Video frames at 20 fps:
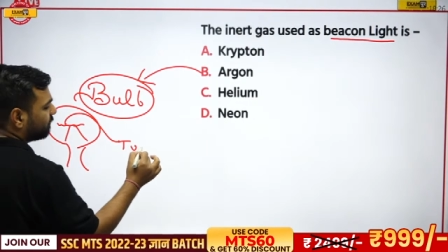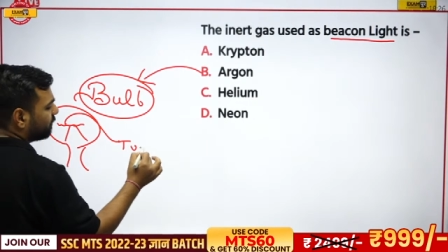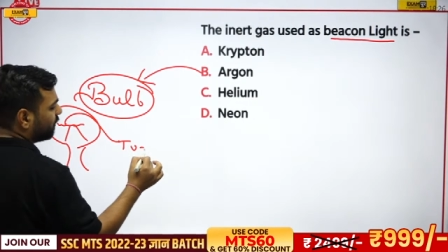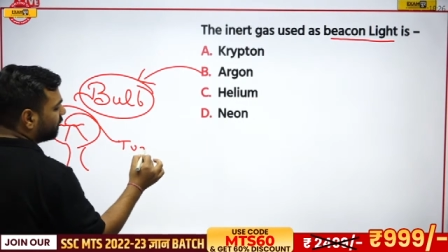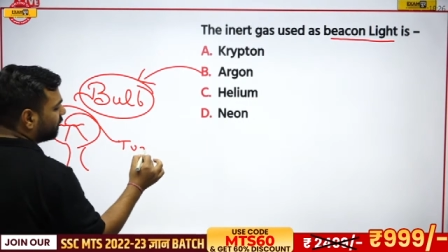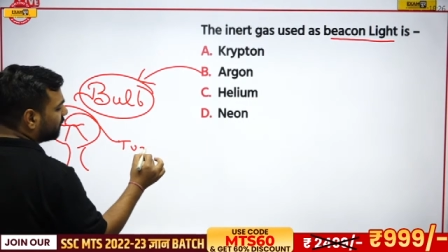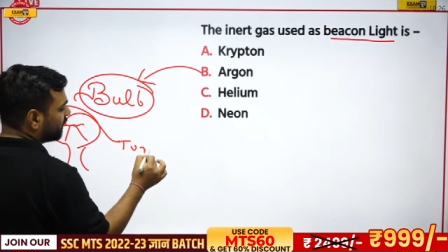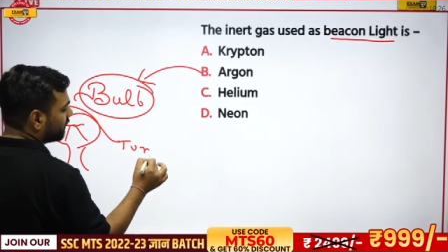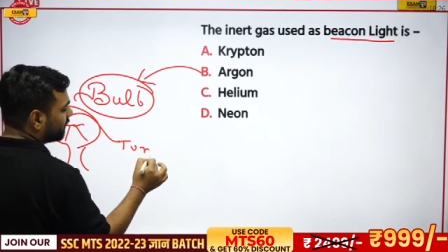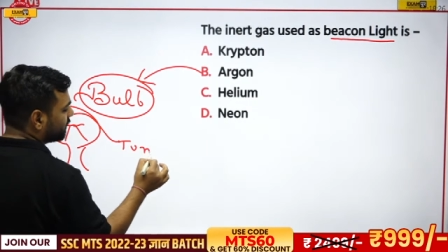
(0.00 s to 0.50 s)

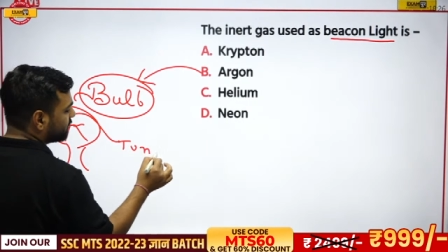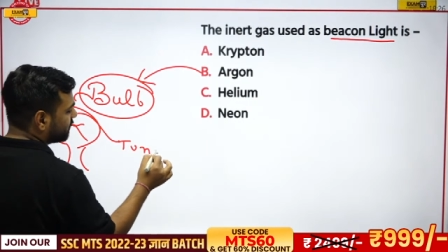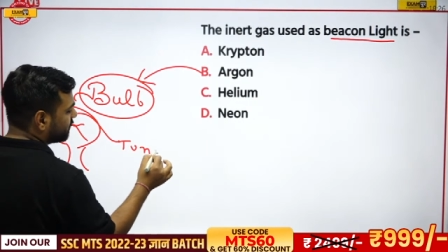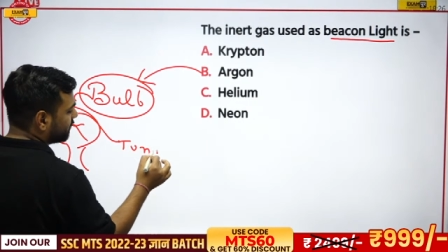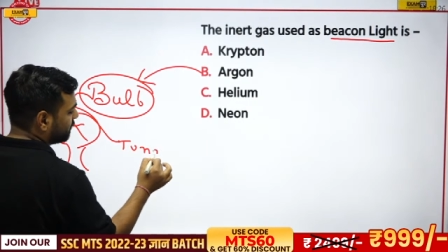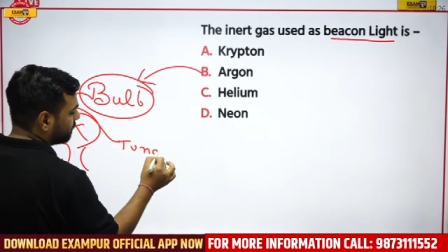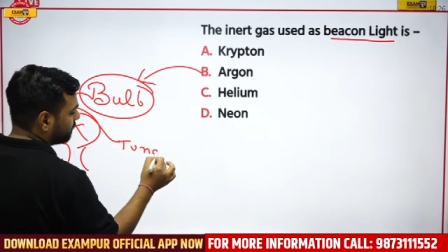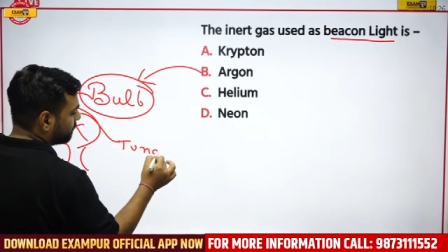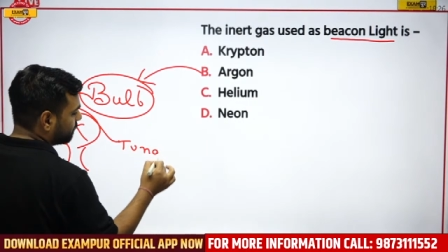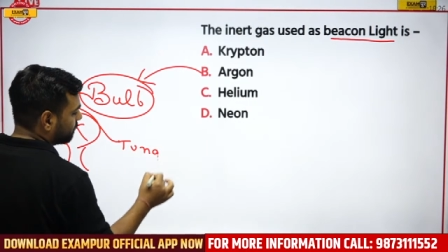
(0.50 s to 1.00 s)
was made up
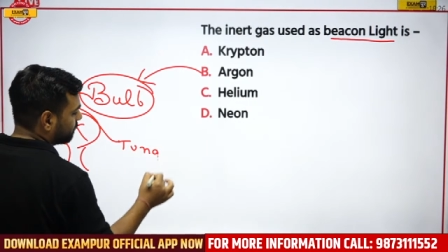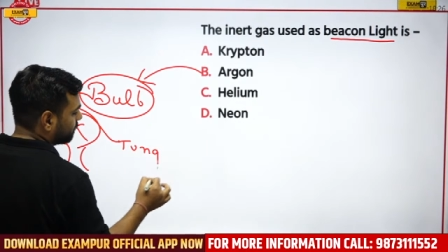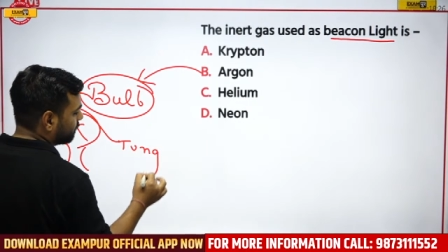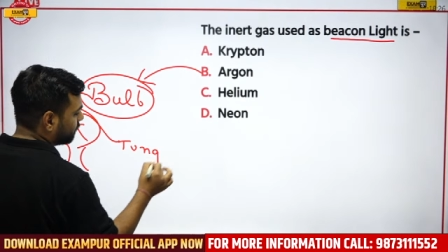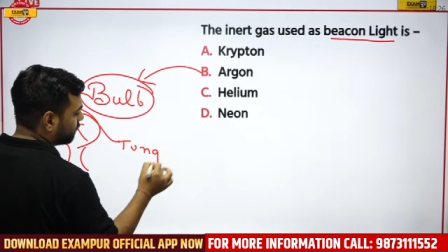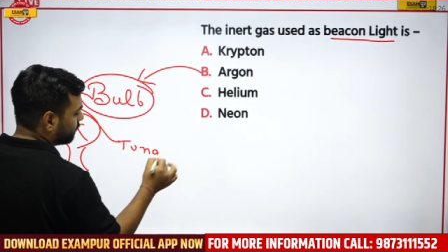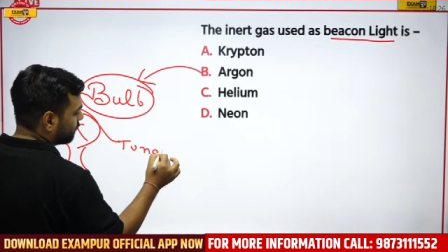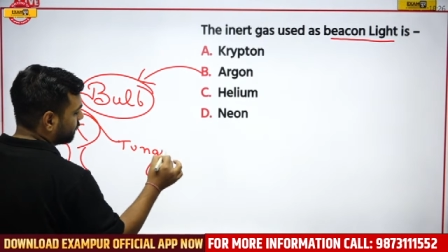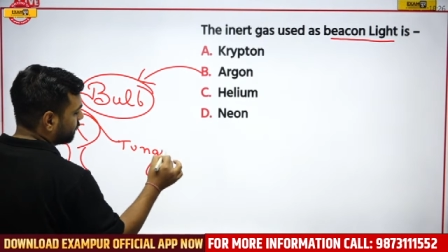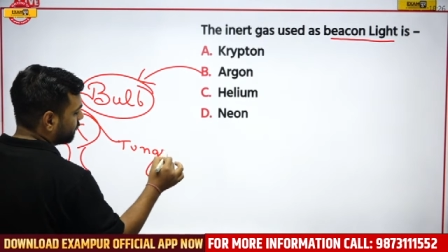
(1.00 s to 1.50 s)
of
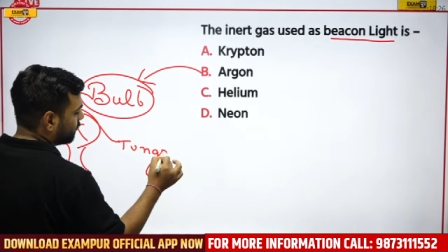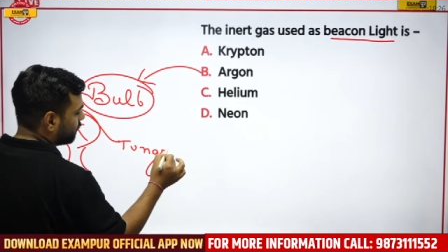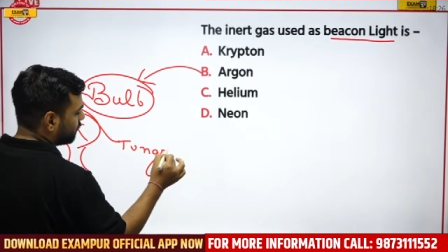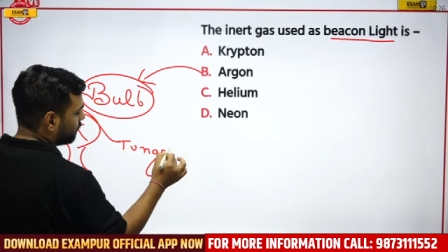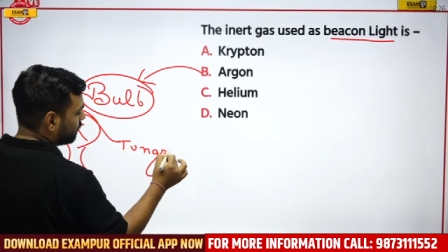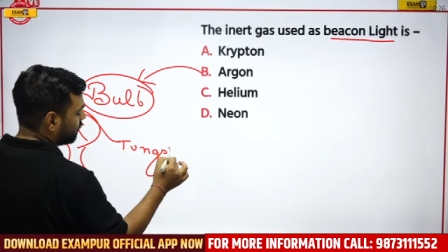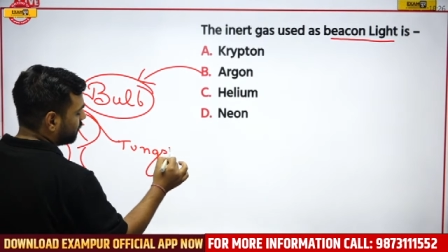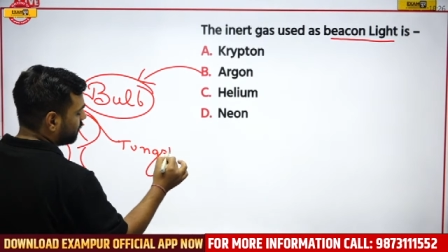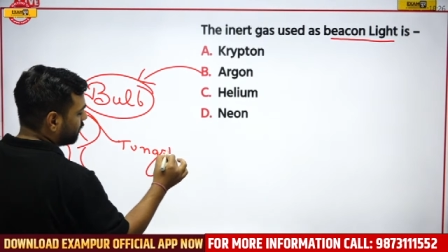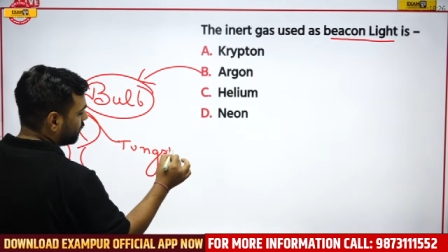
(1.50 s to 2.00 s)
tungsten.
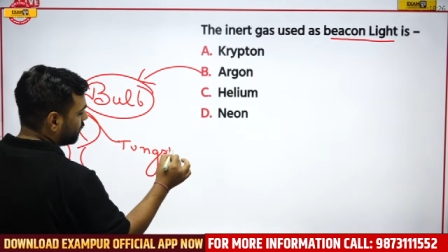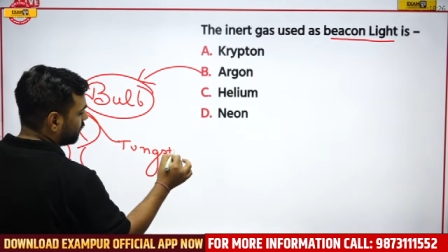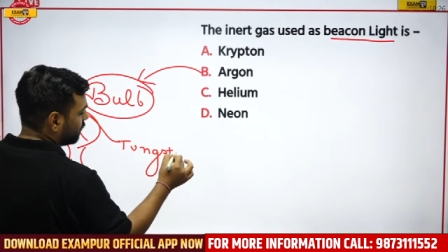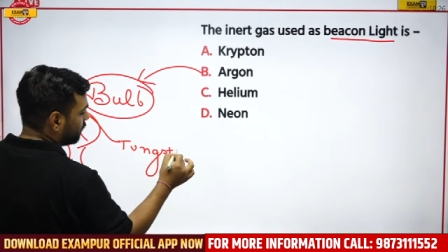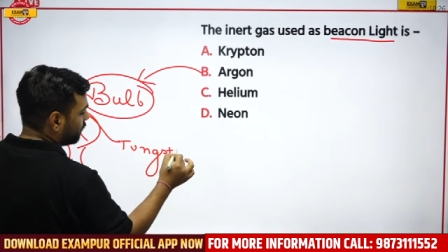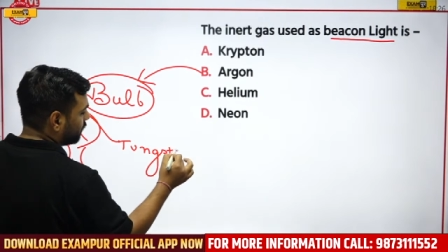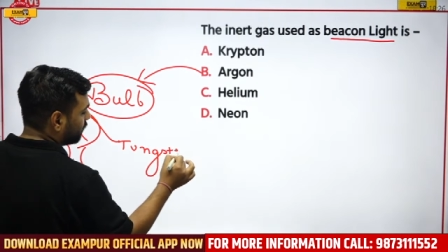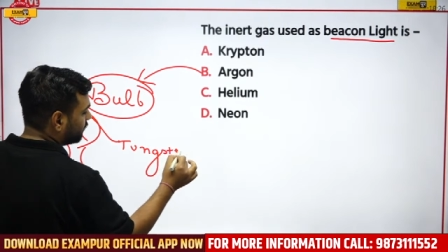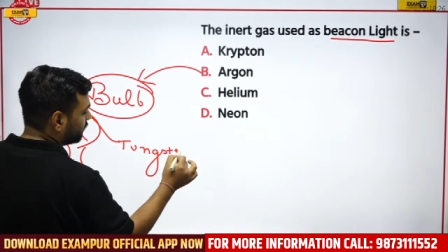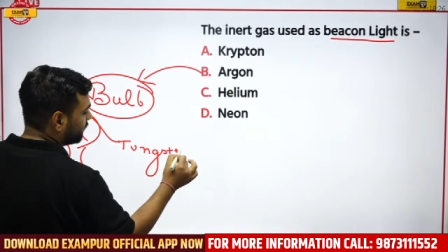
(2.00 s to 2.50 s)

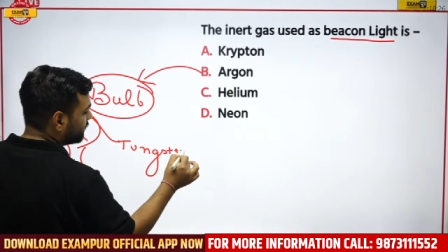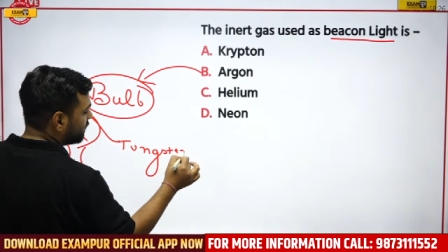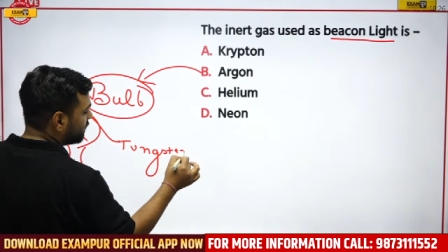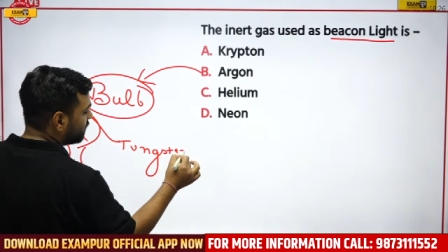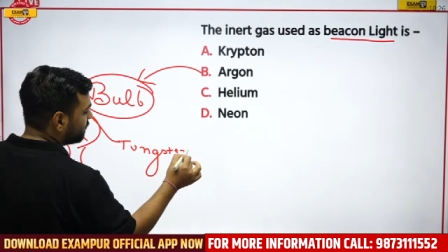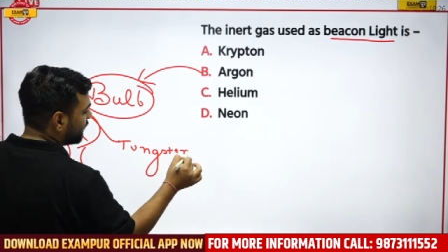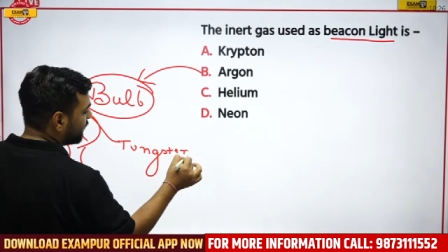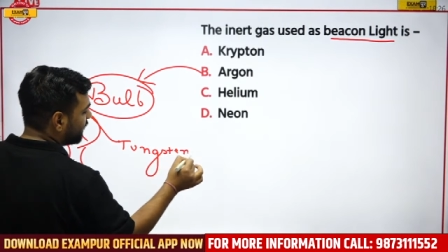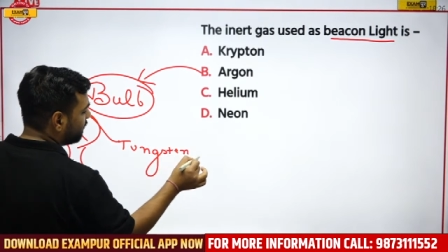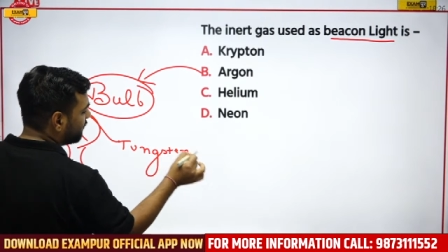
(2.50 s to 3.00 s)

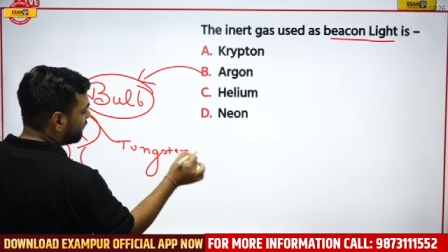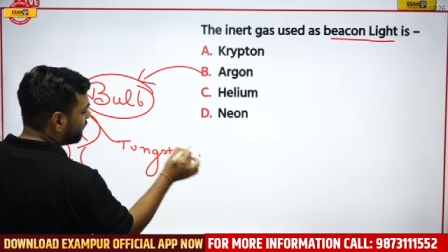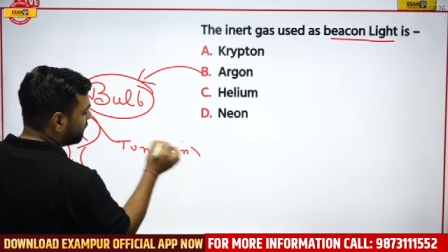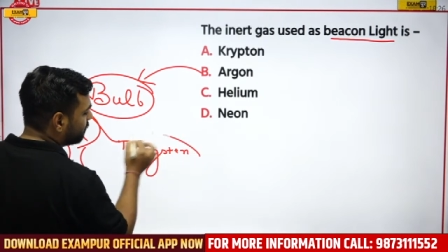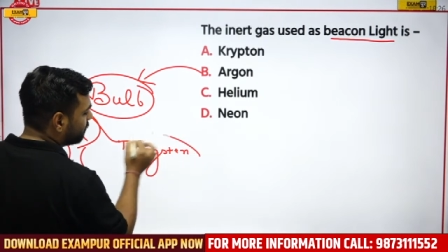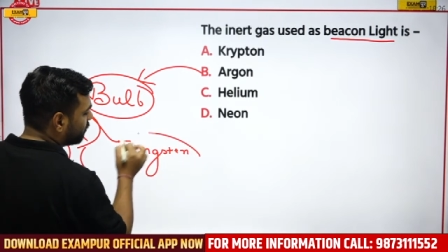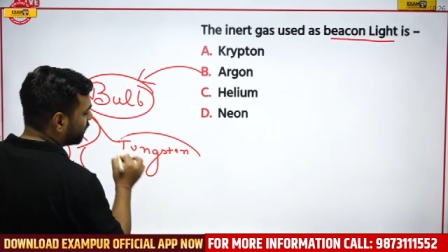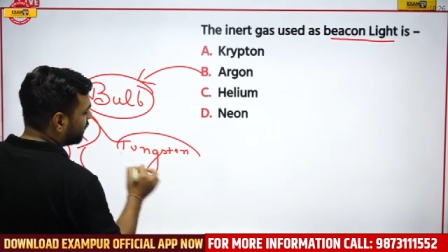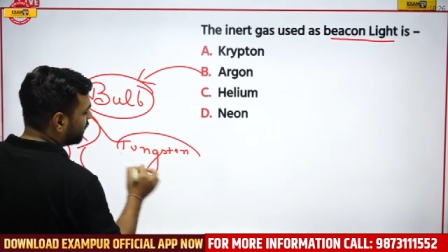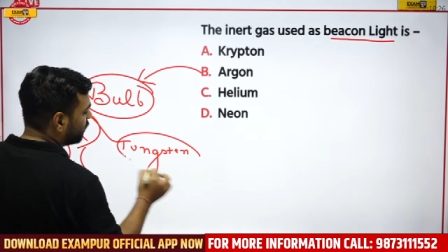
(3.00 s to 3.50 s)
Now, this is